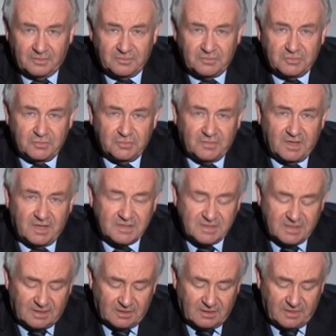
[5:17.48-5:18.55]

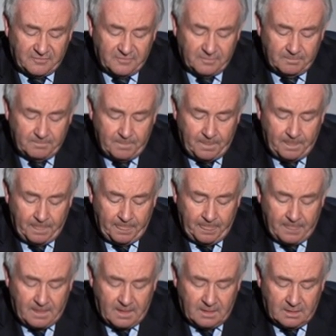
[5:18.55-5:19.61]
2011.
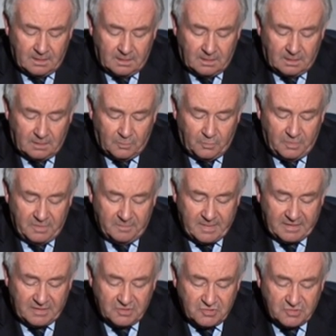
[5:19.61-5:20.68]
We
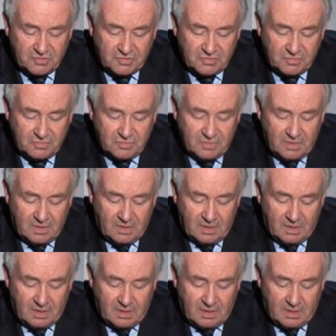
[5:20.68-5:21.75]
managed to
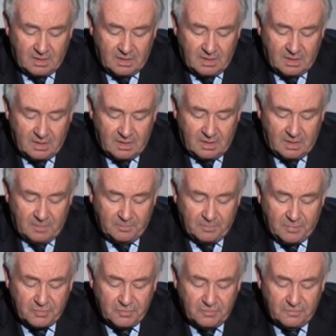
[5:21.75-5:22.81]

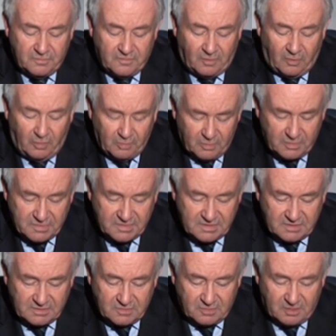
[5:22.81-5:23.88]
improve
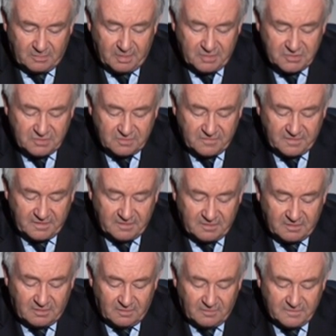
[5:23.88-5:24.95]
almost to our budget figure
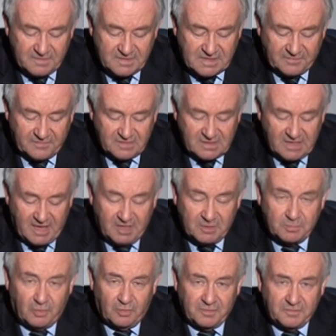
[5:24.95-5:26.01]
of
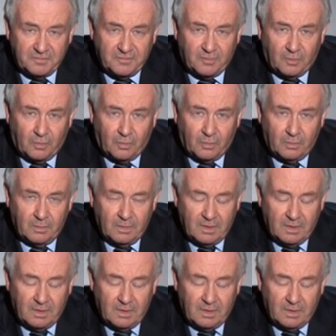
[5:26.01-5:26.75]
78.4,